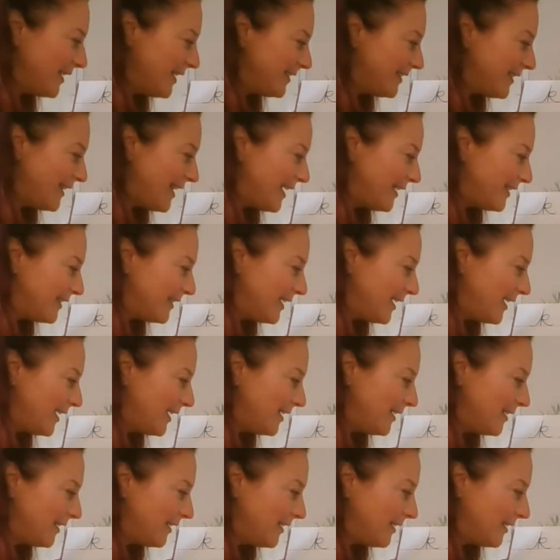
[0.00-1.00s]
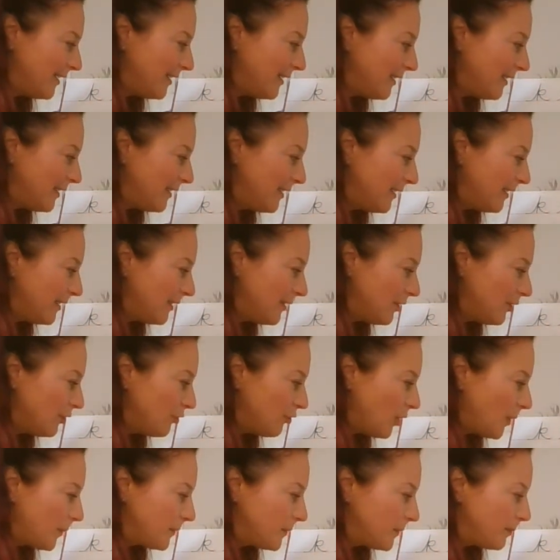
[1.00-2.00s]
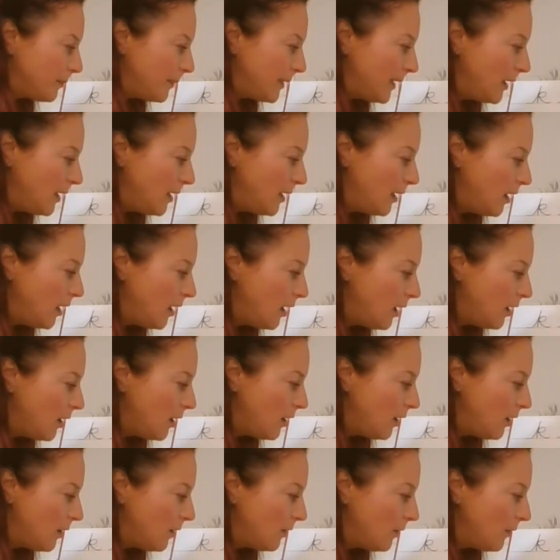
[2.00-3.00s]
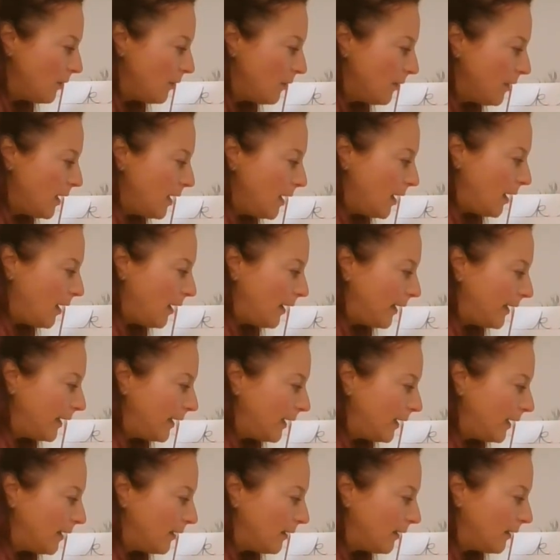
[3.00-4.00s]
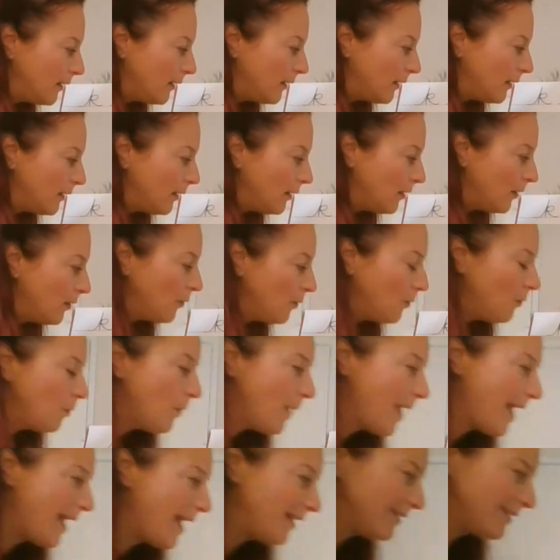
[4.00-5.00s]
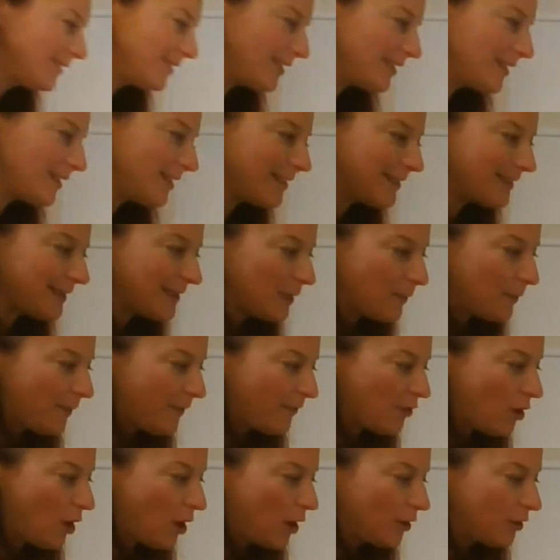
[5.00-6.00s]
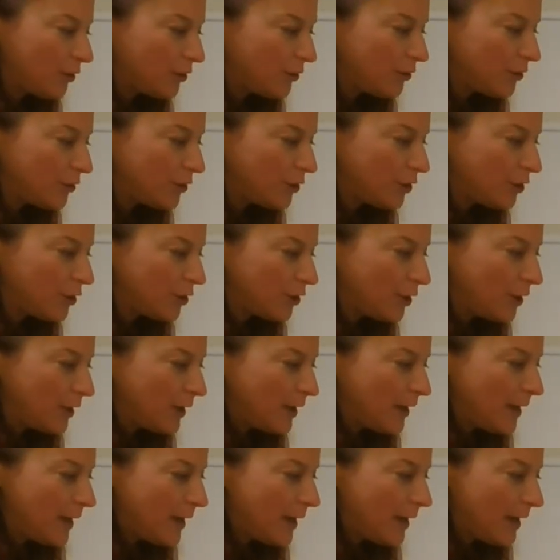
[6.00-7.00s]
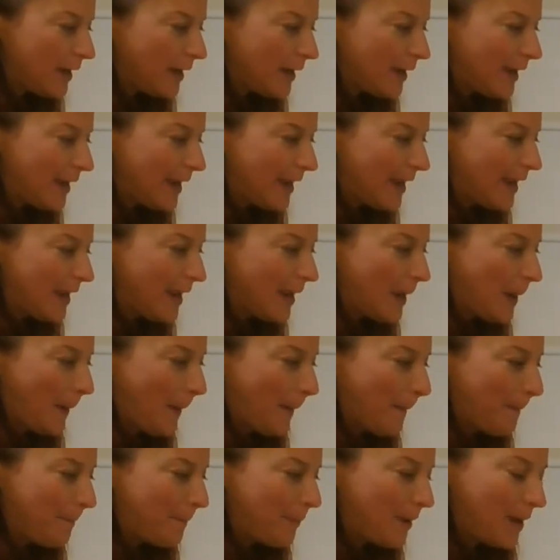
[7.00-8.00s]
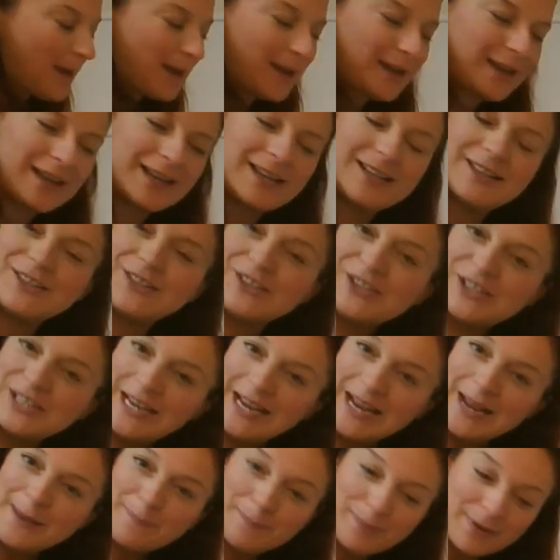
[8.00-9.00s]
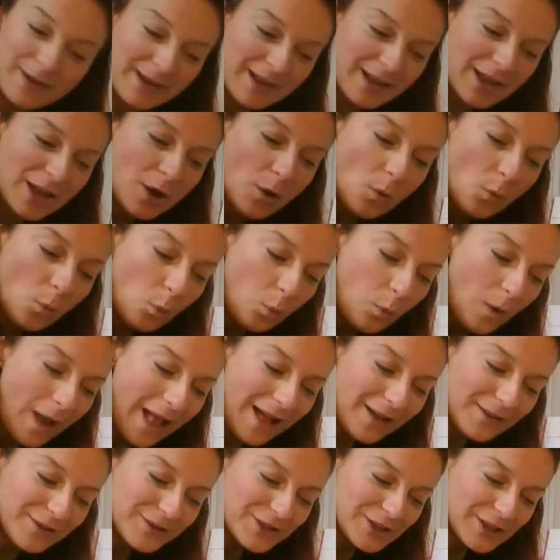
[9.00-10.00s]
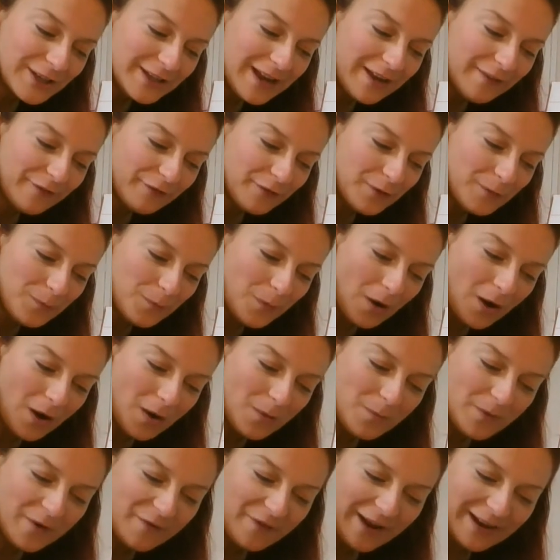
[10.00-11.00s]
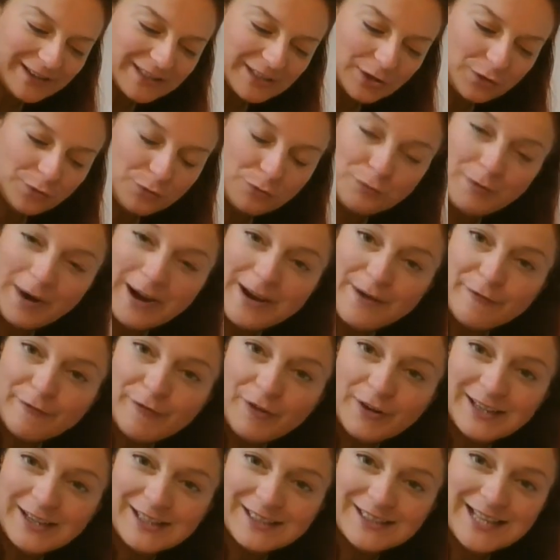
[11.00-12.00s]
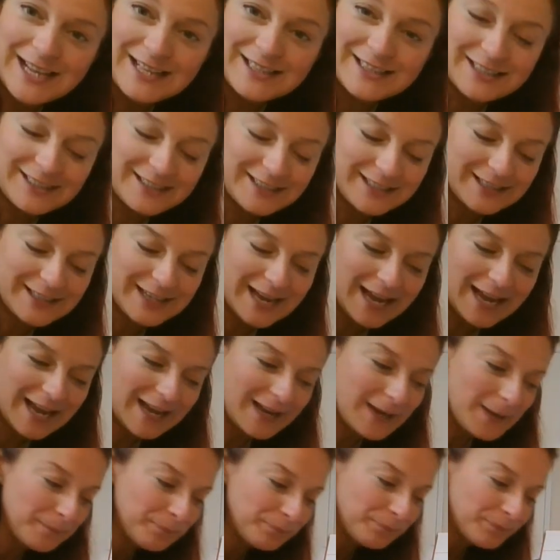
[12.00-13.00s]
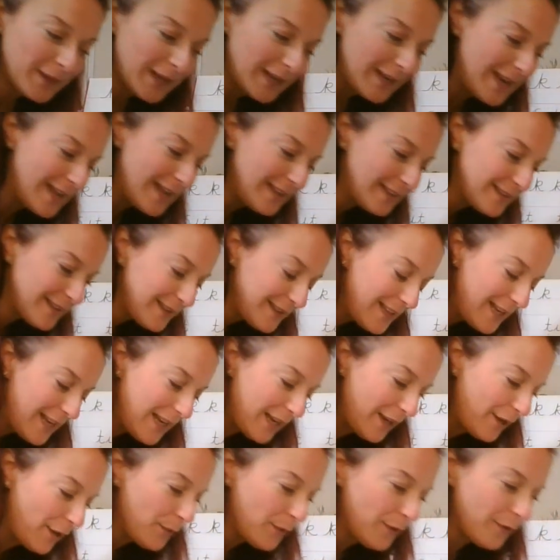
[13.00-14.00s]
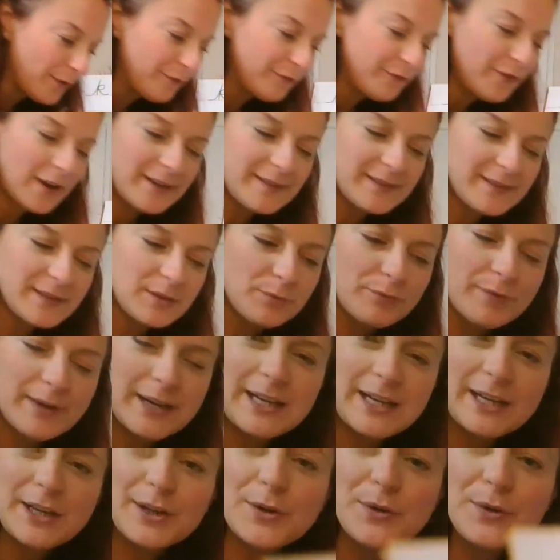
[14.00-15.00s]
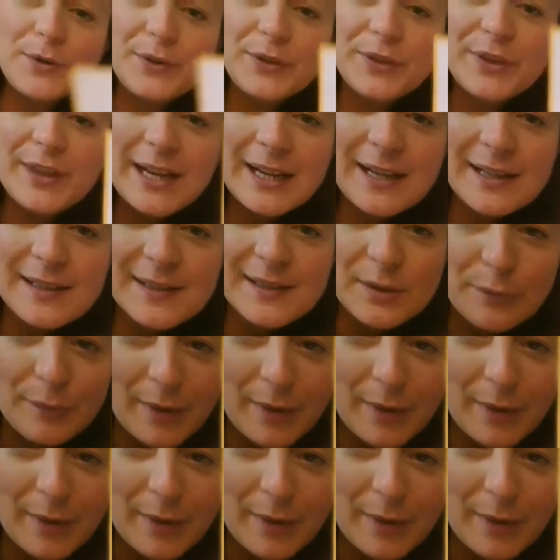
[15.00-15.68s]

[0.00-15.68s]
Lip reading: This letter drops below the line. Well done. So we've got T, I, P. Tip. Well done, everyone. We've had a great phonics lesson today. Let's see who can find some really cool things